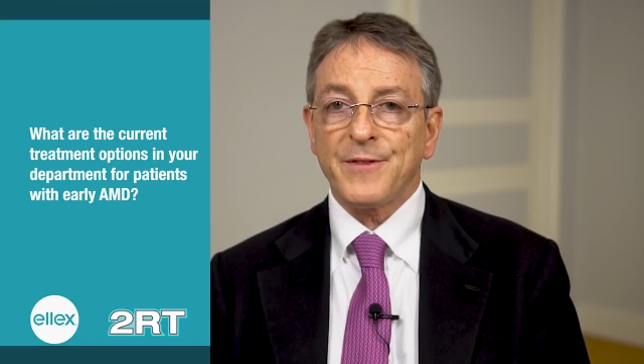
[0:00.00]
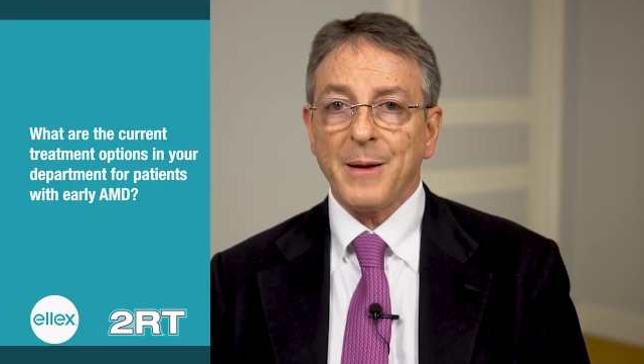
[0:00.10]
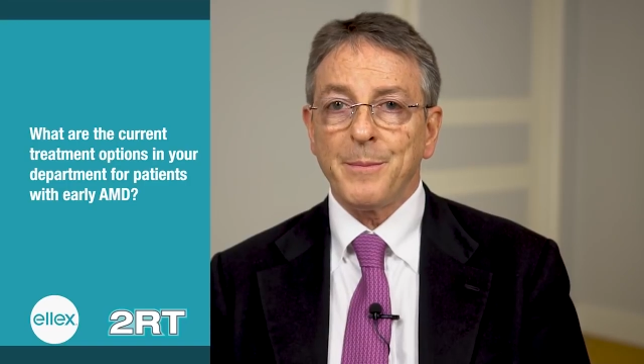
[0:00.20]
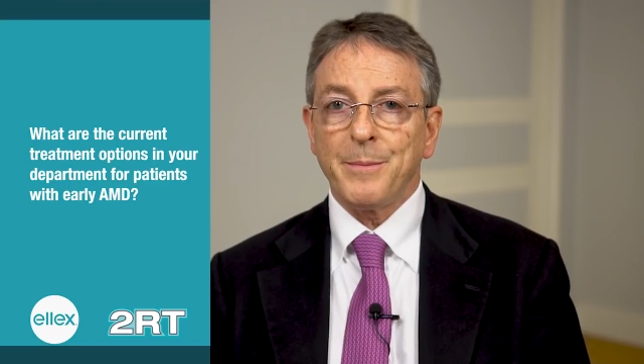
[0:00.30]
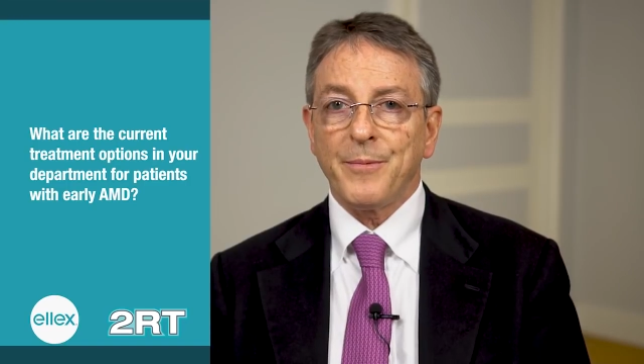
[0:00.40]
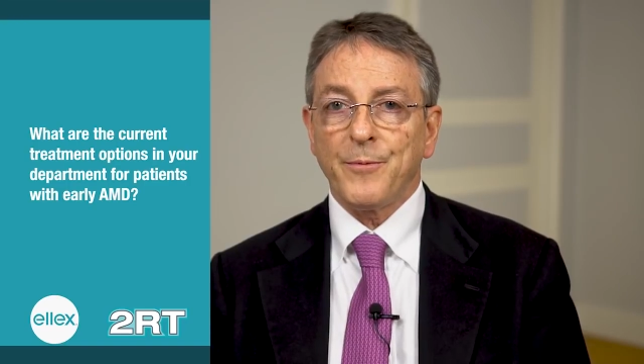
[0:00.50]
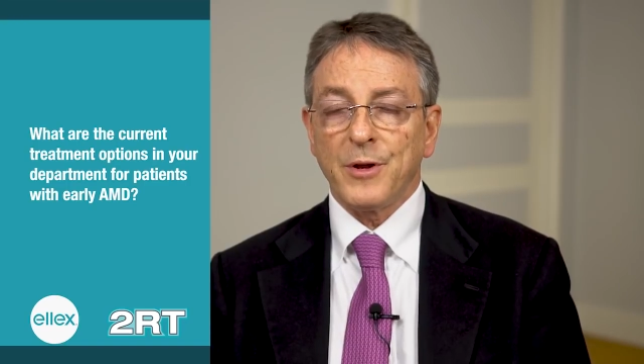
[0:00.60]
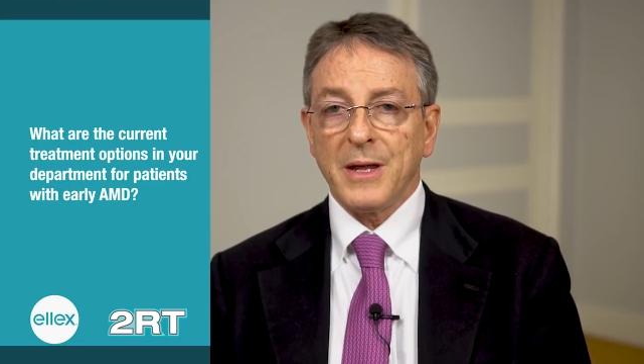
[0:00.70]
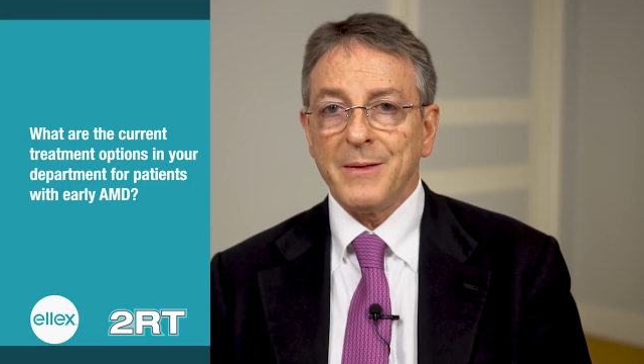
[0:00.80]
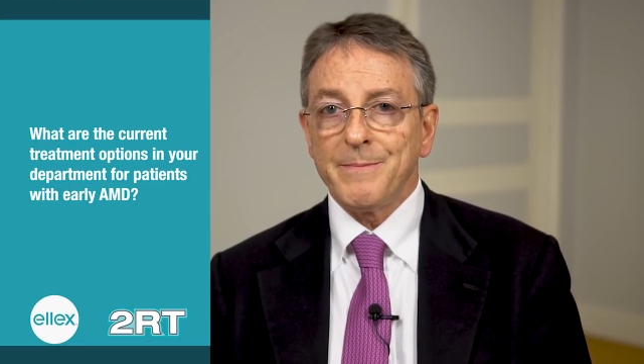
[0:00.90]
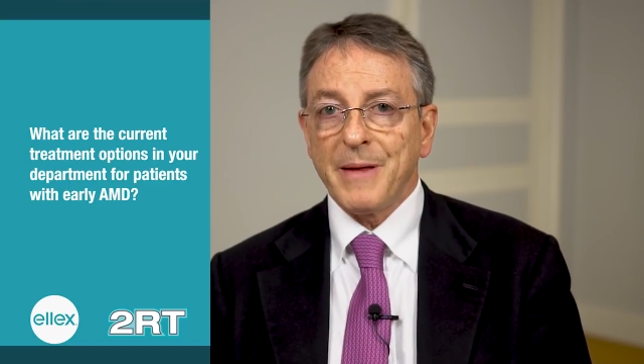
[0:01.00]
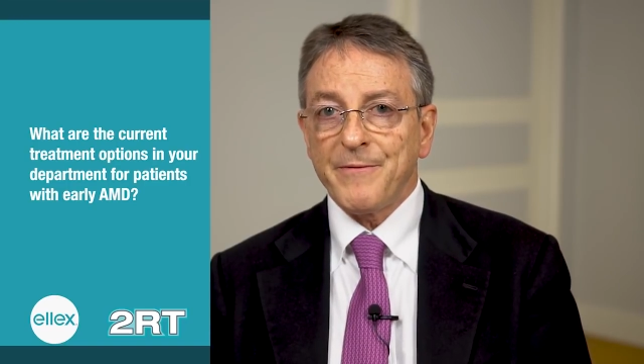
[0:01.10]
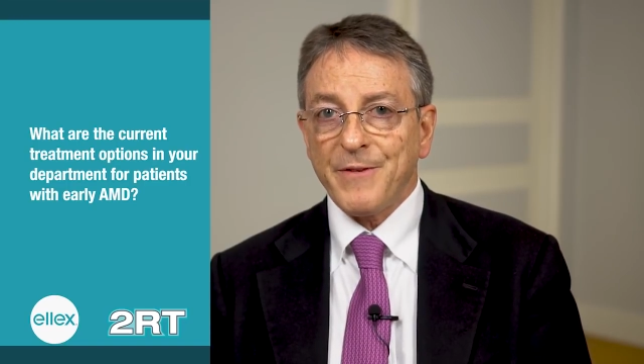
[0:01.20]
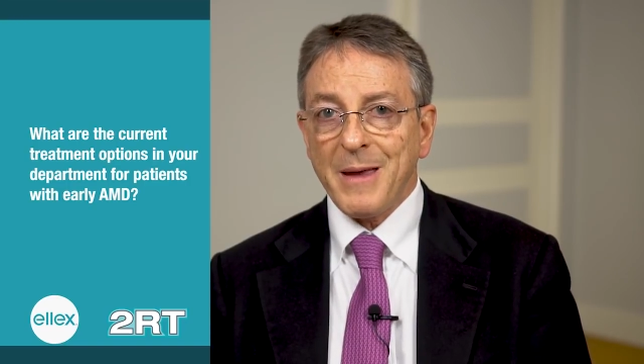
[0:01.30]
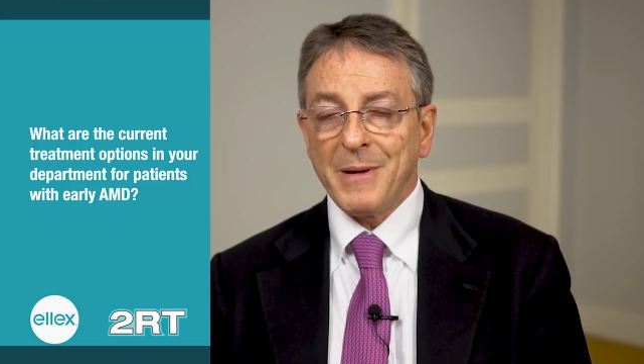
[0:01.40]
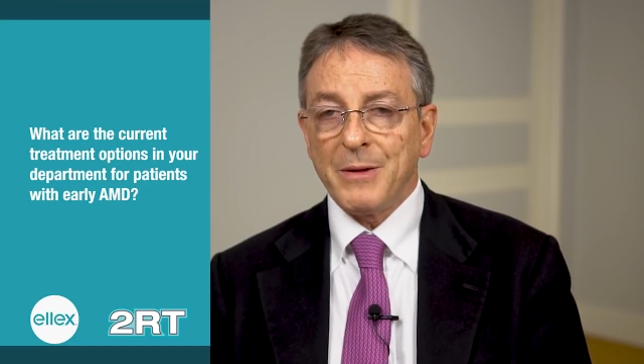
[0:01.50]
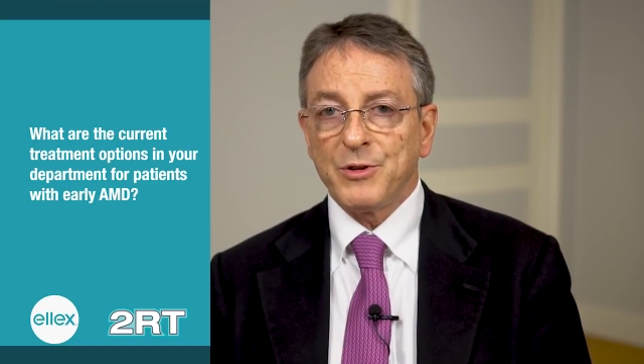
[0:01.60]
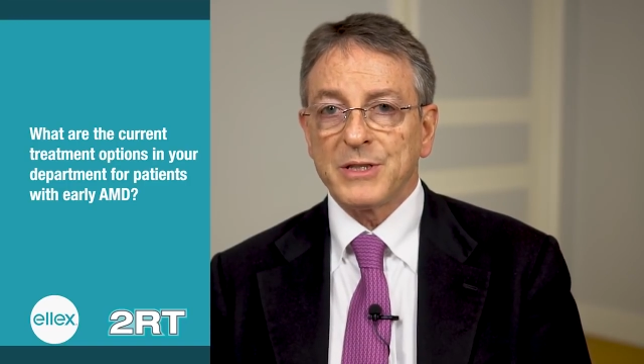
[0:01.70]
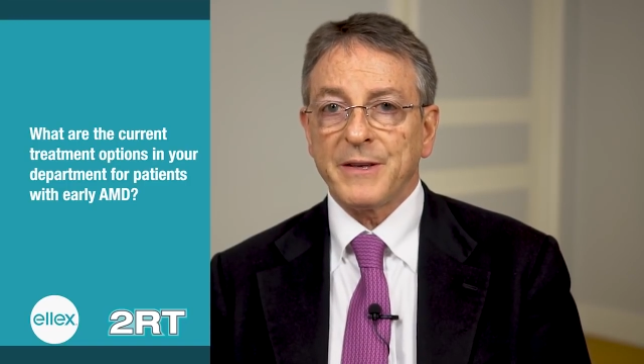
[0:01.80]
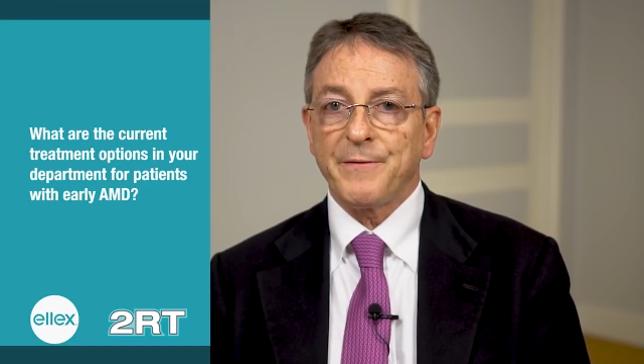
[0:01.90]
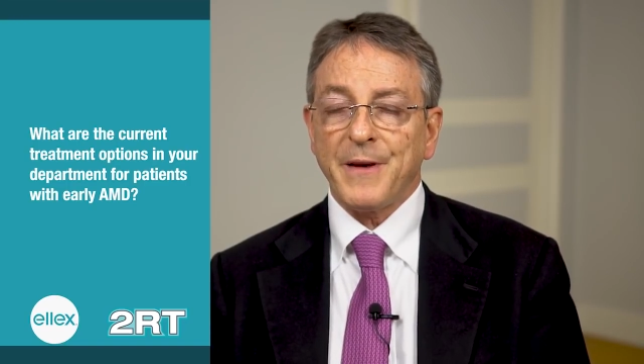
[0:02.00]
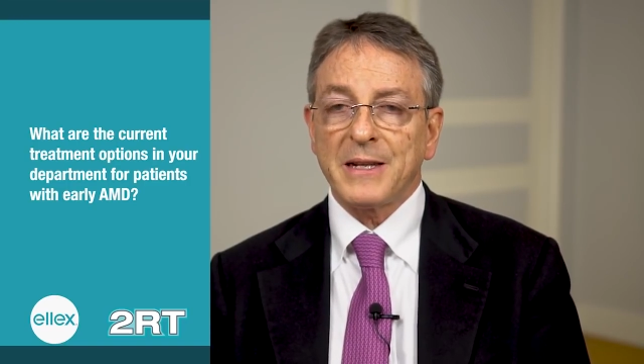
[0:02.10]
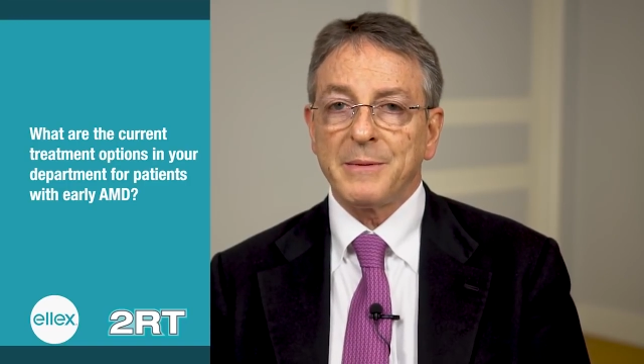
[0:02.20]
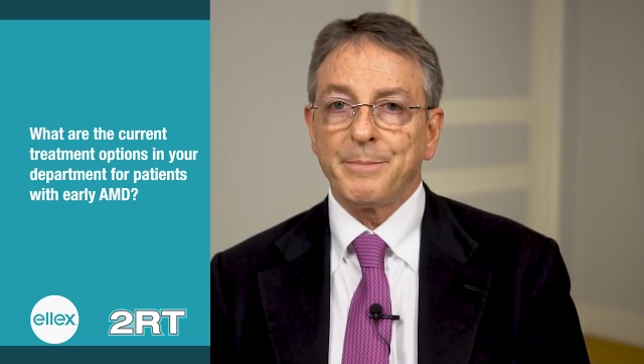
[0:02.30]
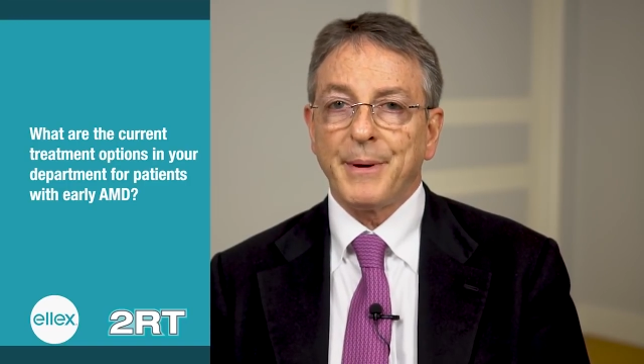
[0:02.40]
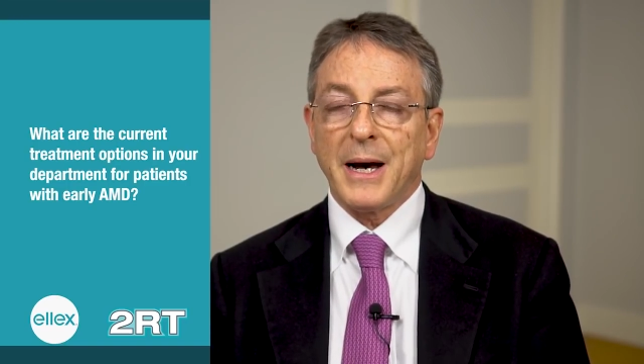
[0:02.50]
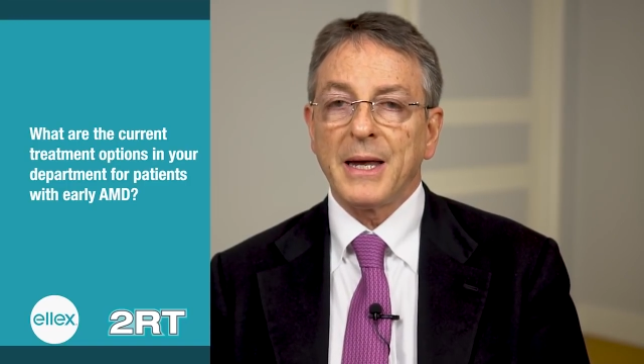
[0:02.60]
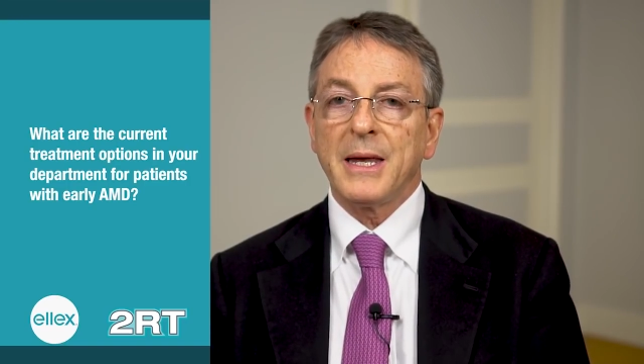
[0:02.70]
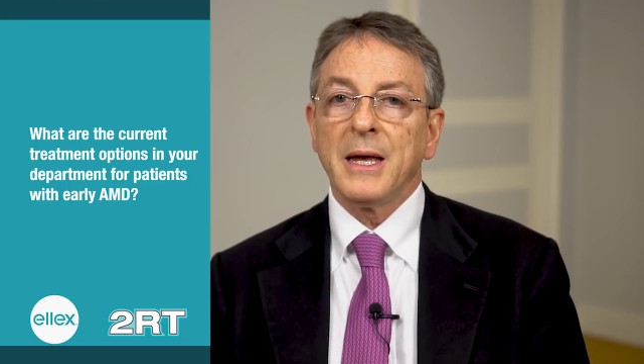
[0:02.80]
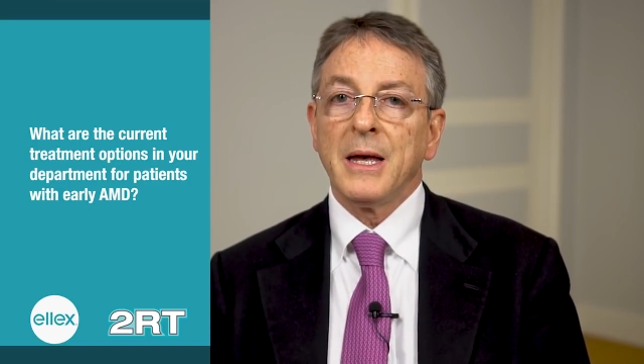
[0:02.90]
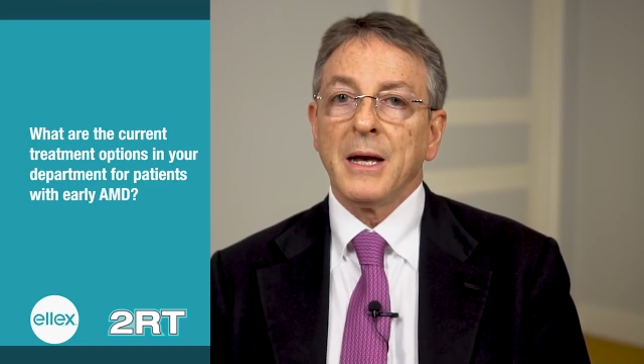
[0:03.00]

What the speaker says: somebody in the family which is affected by